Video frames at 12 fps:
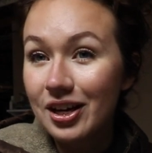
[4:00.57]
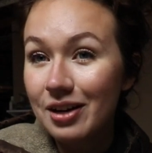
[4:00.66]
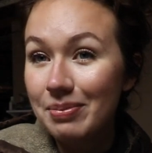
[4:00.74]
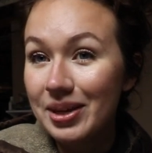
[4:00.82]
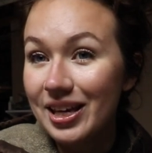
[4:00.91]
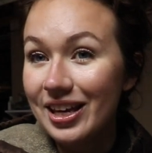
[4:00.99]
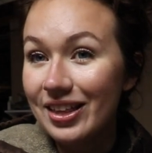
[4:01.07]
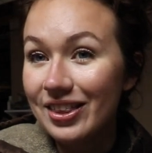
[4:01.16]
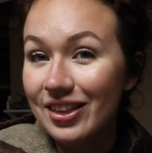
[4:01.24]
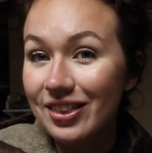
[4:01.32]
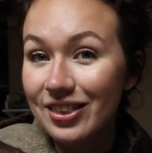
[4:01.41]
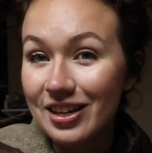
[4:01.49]
going to be
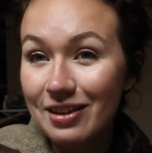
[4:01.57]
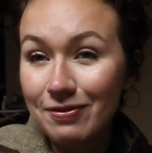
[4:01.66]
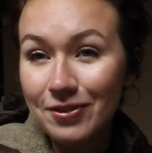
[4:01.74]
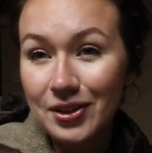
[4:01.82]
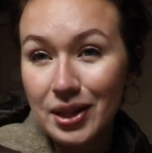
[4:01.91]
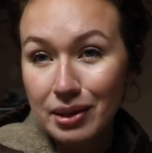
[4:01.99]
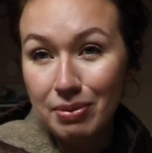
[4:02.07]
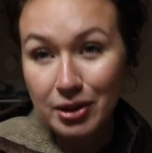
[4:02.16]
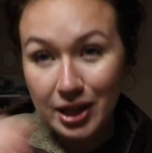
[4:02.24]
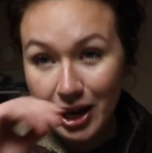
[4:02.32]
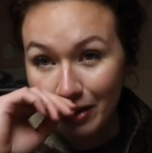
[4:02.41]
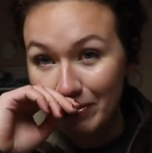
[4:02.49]
the theme for this Mosaic